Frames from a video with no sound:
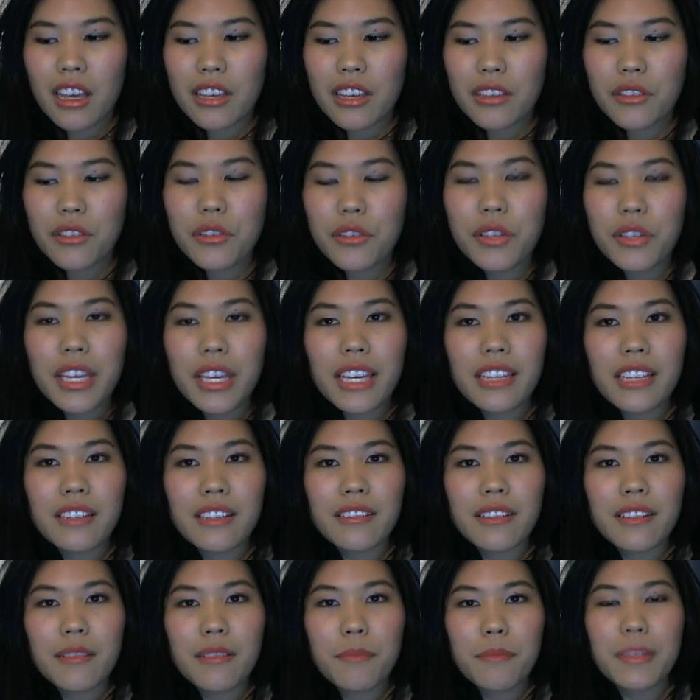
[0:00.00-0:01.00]
you
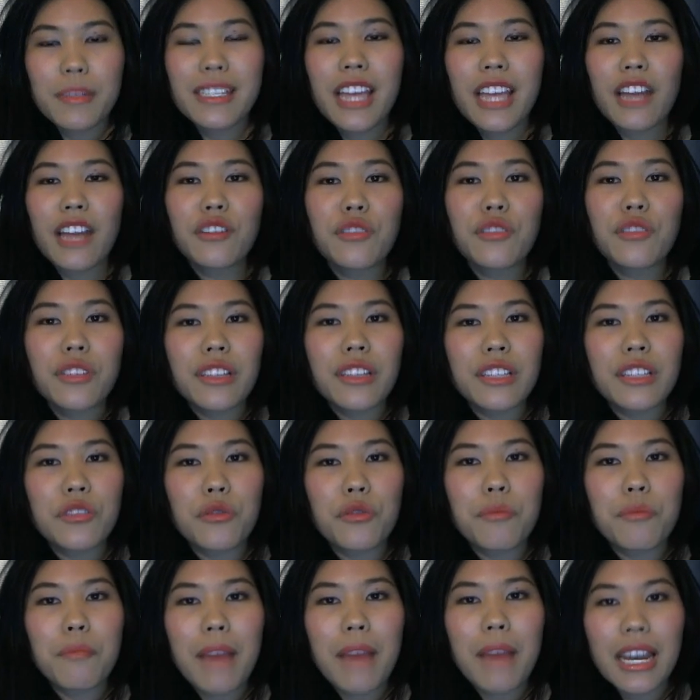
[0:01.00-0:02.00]
could potentially
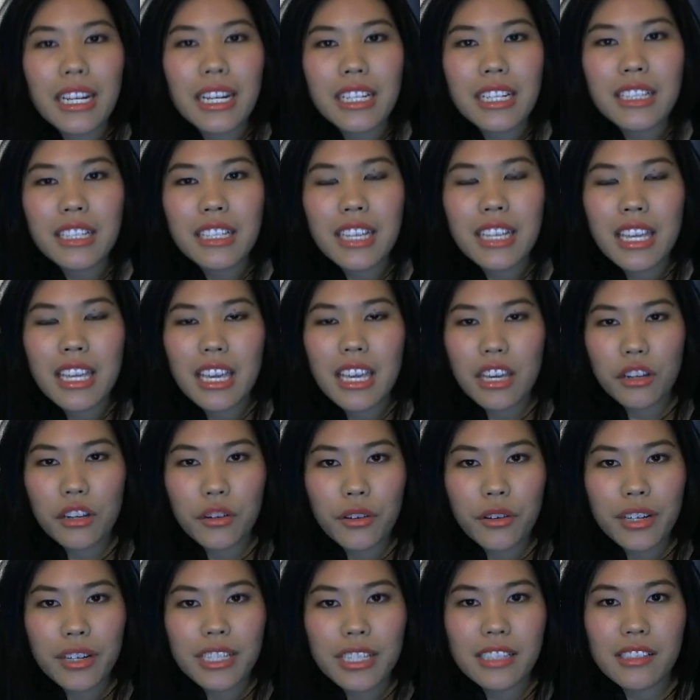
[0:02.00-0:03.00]
dramatically
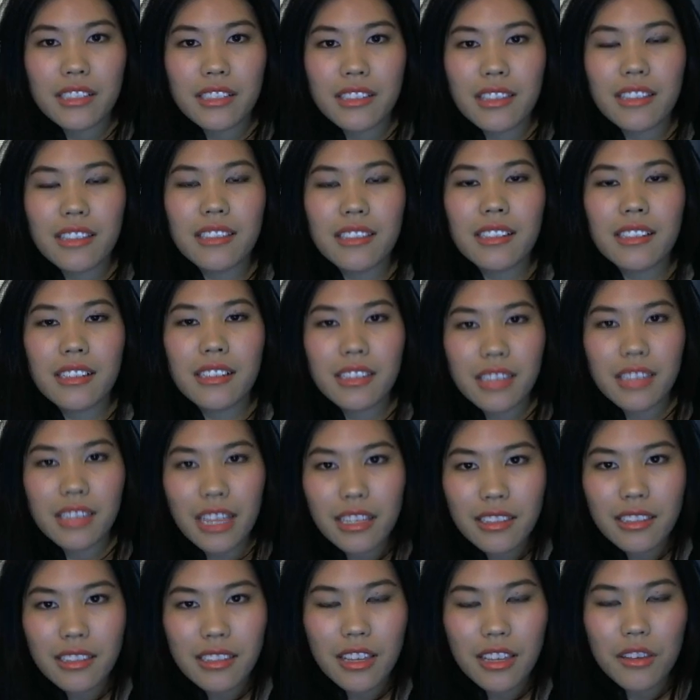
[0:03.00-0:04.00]
increase the
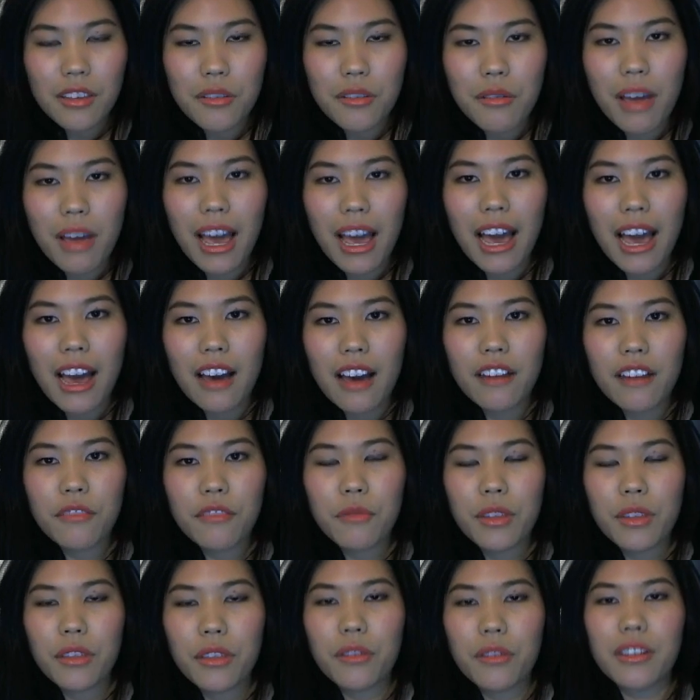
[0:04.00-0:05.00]
success that you have
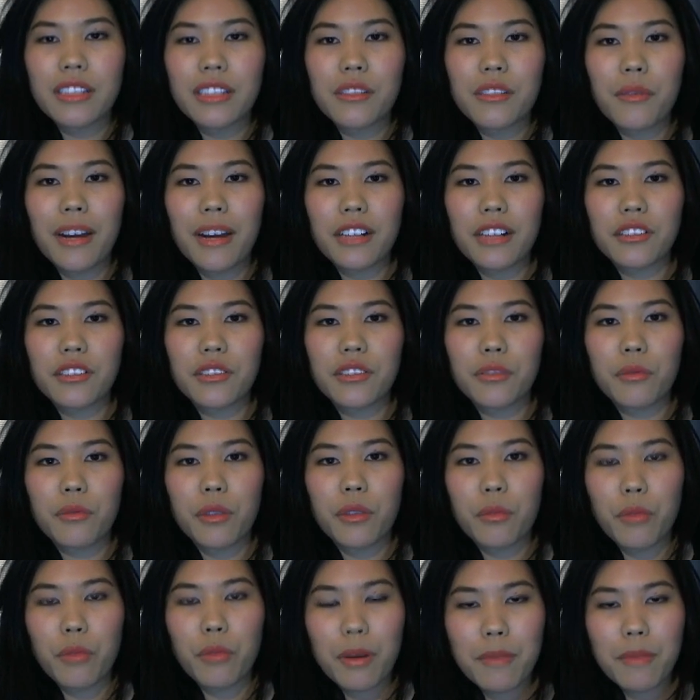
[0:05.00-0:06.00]
with your interactions
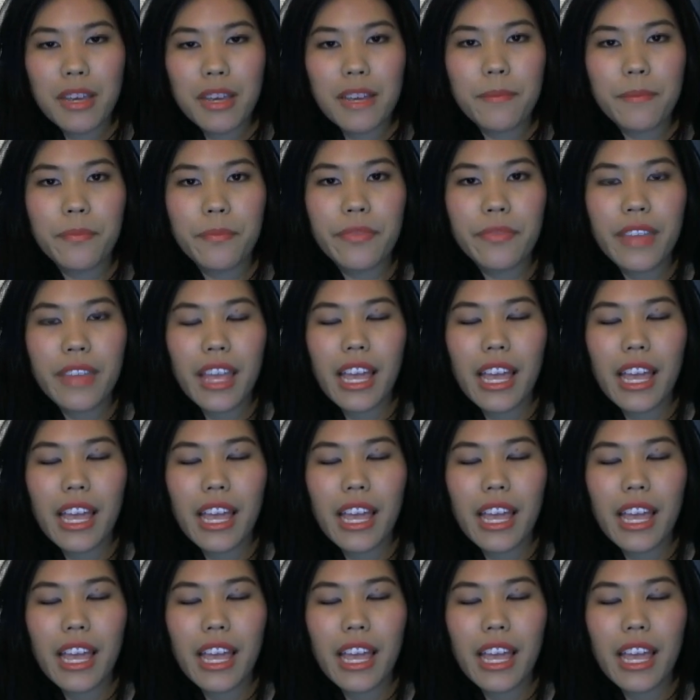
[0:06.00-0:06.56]
with women